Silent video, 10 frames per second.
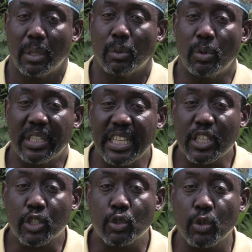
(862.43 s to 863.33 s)
With
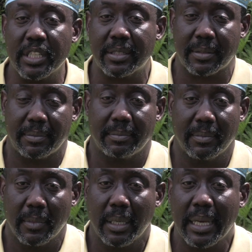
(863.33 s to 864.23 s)
this sweet
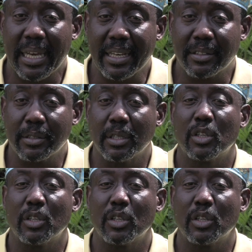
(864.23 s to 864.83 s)
herbs,